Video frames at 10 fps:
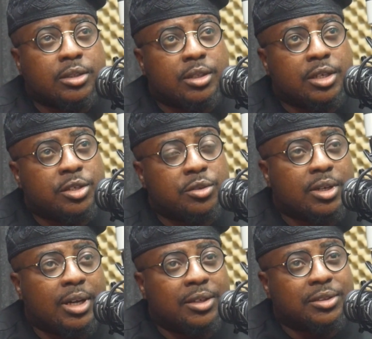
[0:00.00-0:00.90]
Thank you,
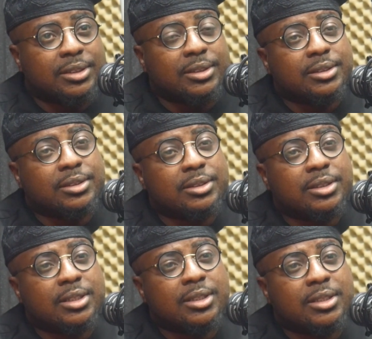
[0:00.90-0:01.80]
Kayode.
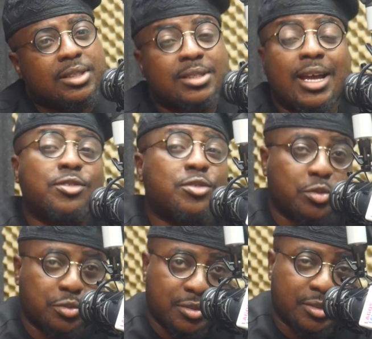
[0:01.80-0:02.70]
The sad
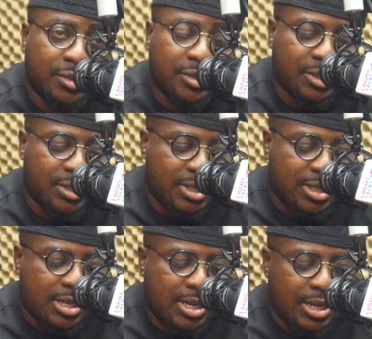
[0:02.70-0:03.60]
truth,
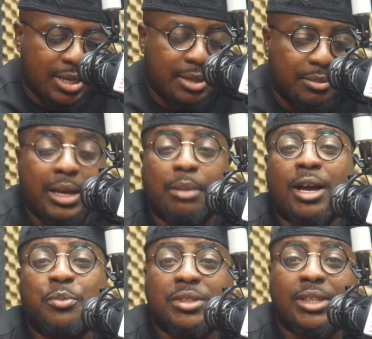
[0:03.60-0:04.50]
and I'm
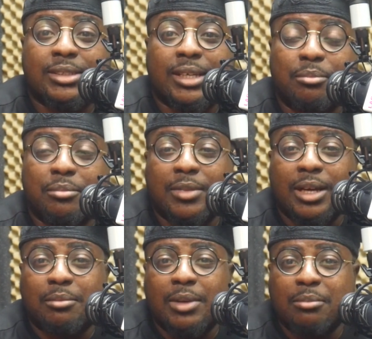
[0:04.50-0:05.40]
happy that
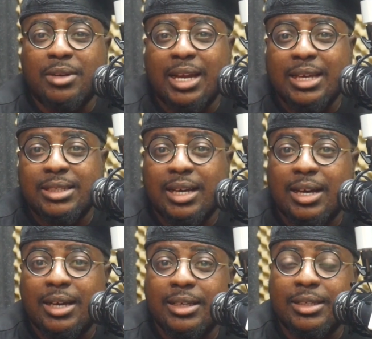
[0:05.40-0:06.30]
I'm
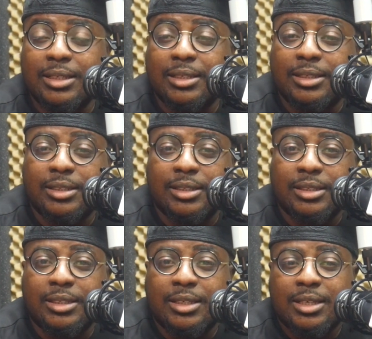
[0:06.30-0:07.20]
neither
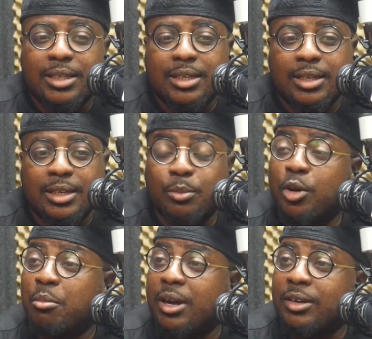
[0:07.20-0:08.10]
a
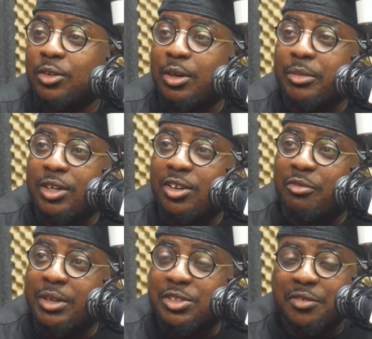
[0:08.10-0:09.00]
labor man or I'm a
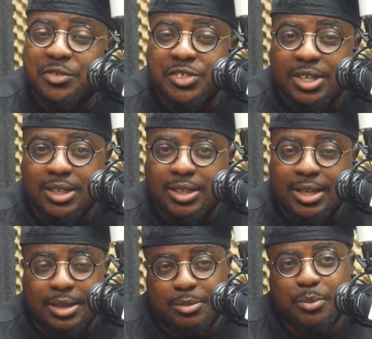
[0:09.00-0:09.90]
government official.
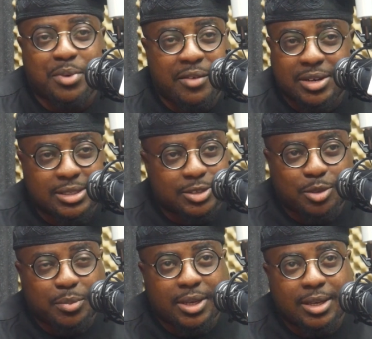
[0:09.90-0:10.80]
I'm a private sector
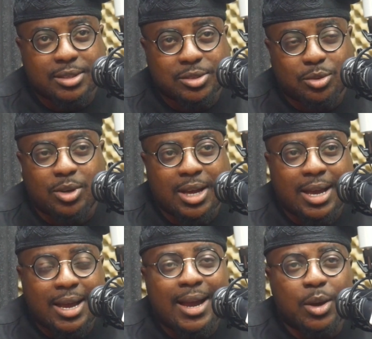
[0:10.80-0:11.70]
player, so
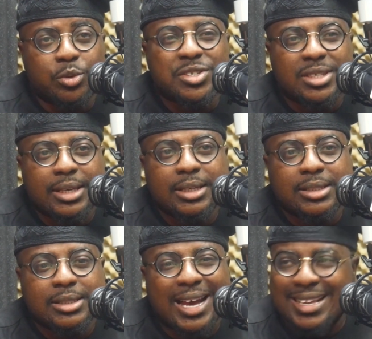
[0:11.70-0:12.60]
I will say
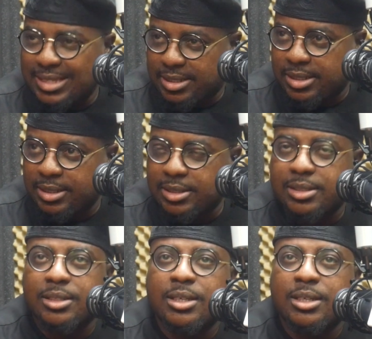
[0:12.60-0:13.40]
it as it is.